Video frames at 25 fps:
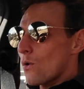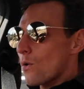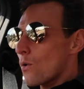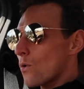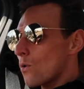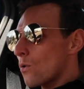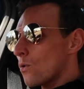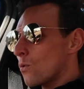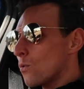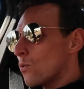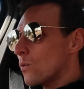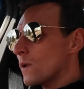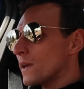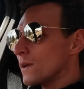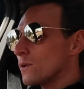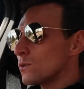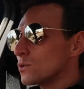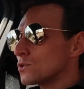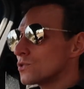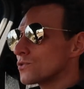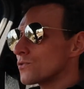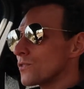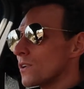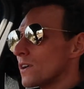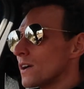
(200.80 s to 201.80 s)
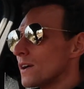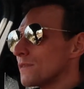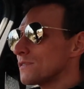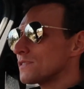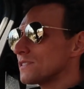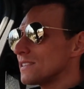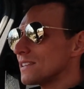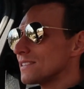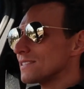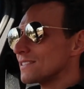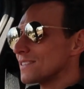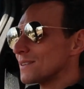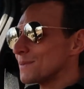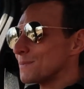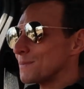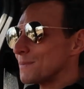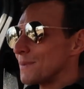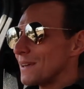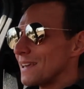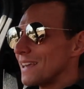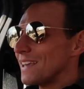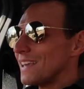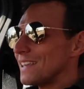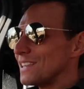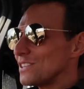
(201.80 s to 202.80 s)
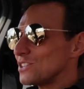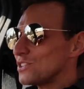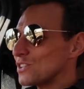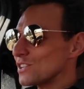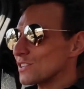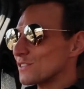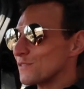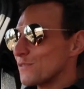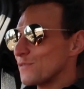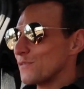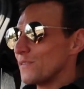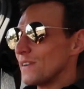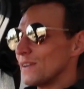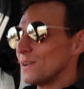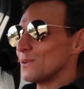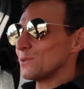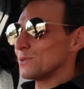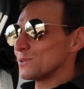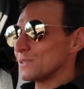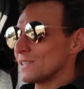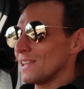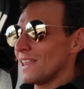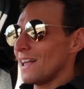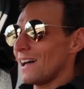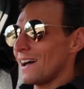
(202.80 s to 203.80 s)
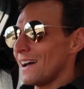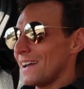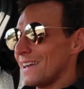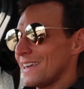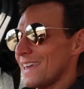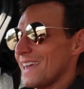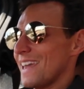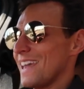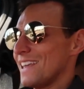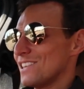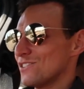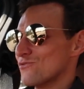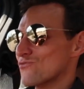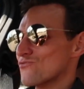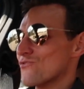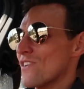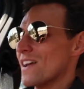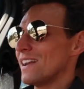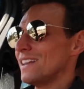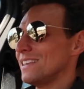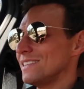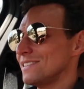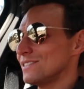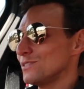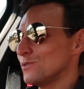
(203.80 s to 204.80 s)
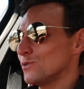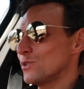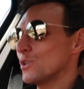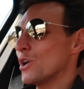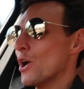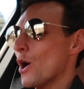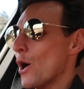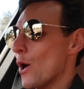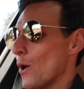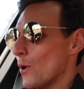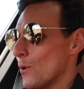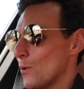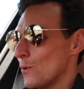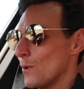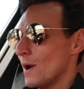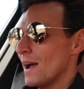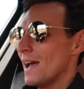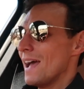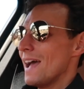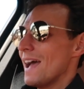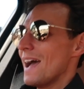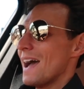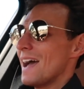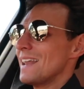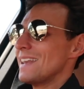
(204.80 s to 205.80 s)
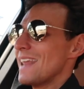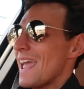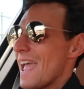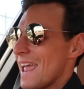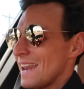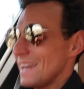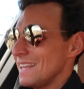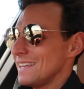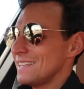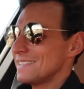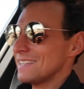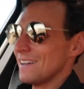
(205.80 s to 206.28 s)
all-wheel drive system just feels like it's ready to go at any